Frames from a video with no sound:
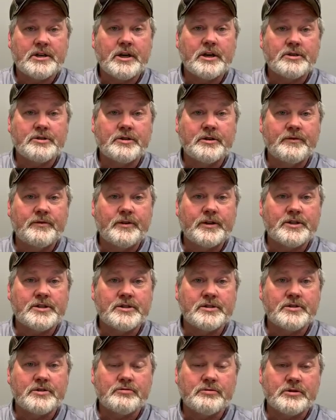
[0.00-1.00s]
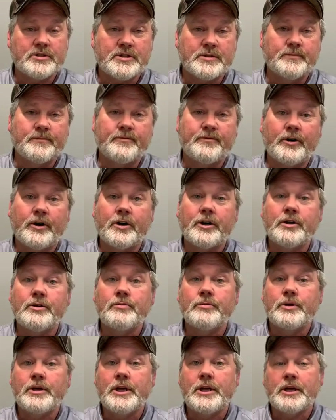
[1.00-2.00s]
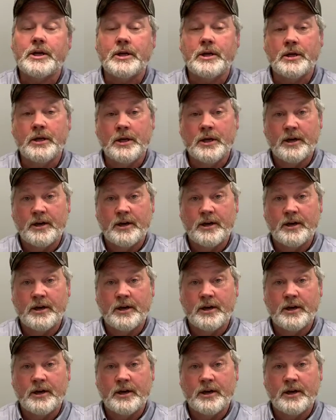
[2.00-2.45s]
Country Visions with some very unique